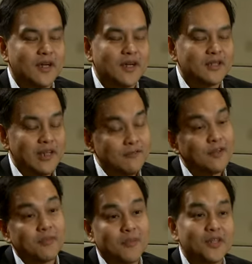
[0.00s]
uh,
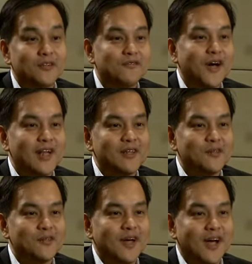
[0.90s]
delivering better value
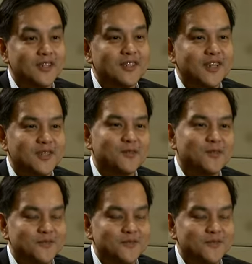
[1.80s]
other than you.